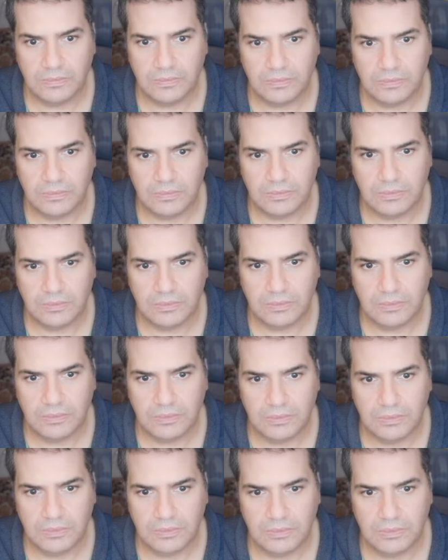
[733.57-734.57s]

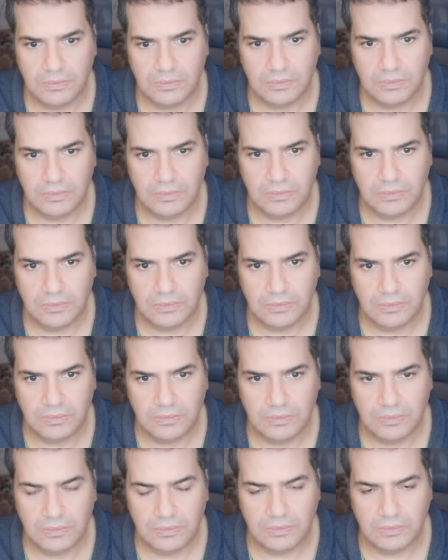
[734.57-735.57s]

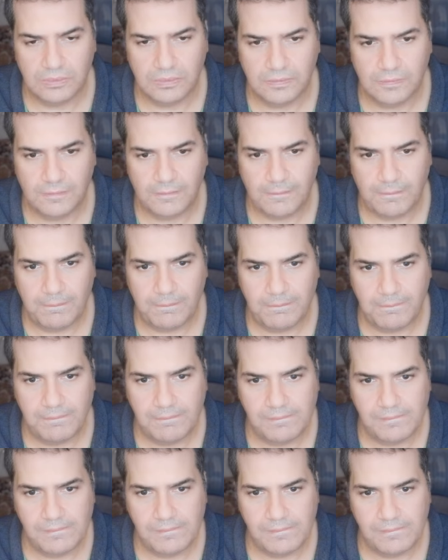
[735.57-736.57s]

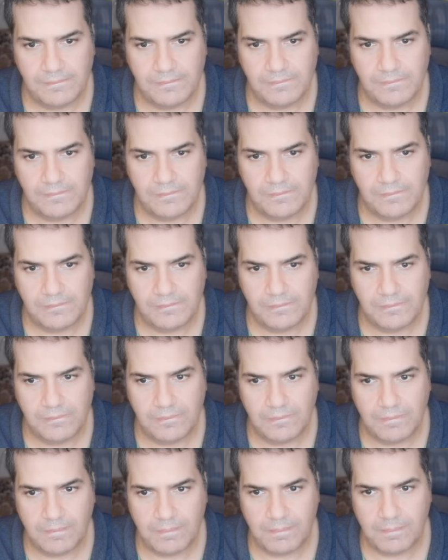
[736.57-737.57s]

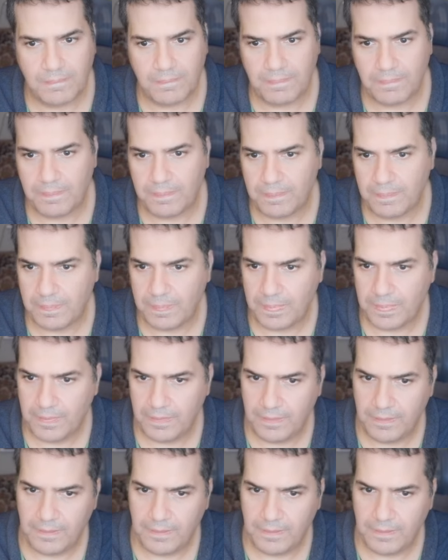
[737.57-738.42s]
[no speech]